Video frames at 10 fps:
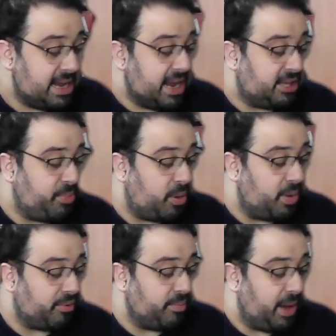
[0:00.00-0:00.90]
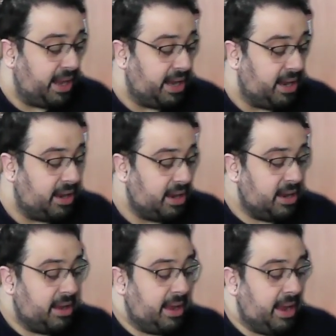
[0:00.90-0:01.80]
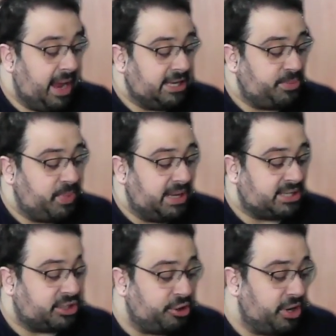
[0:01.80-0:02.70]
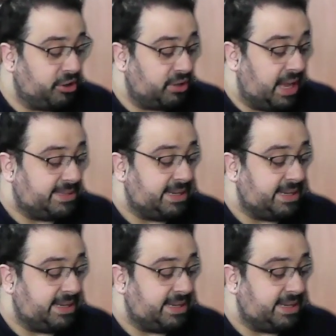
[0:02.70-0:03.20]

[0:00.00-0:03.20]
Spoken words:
If the Pokemon remaining HP is 30 or less,